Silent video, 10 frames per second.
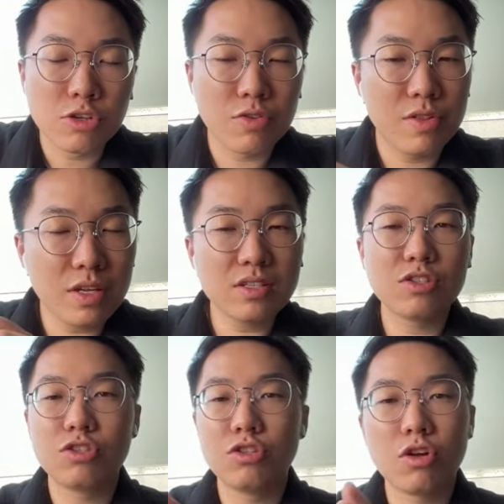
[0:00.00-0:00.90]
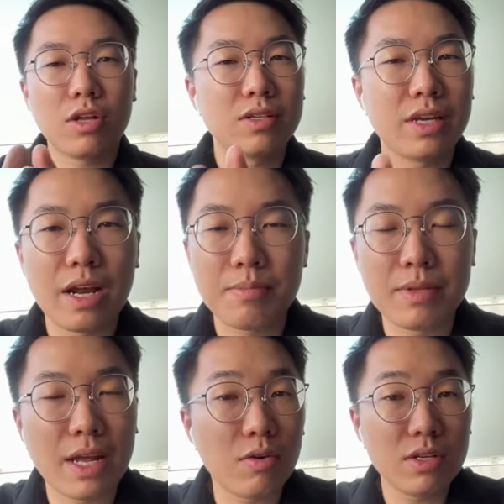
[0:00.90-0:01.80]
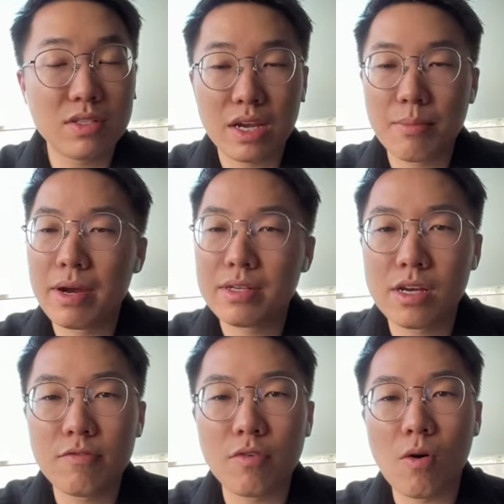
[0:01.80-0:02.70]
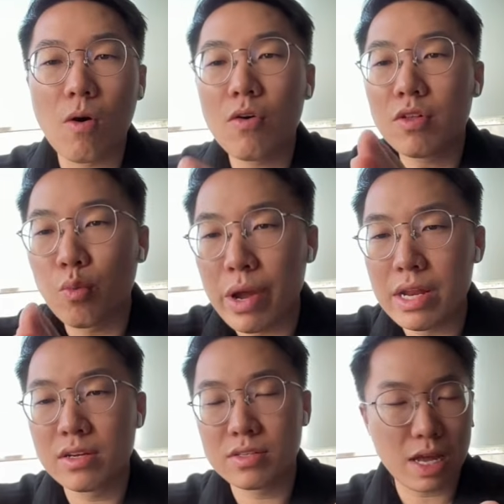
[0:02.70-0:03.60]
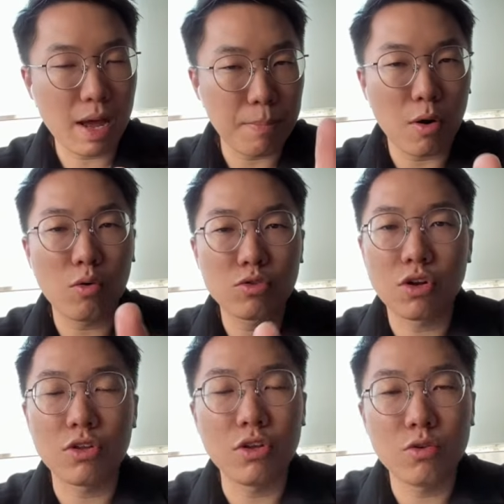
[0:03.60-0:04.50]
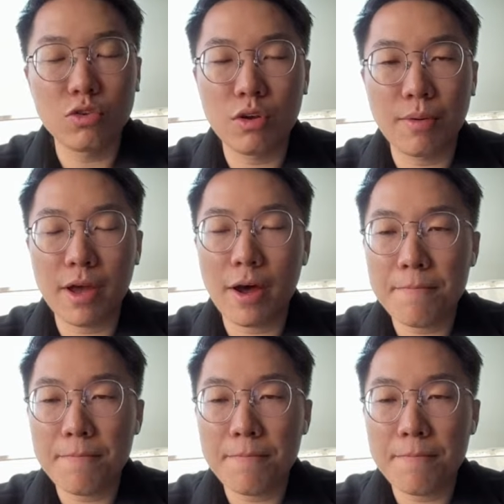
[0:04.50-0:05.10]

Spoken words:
So this is not a setup that I only take myself. All the winners that I post on YouTube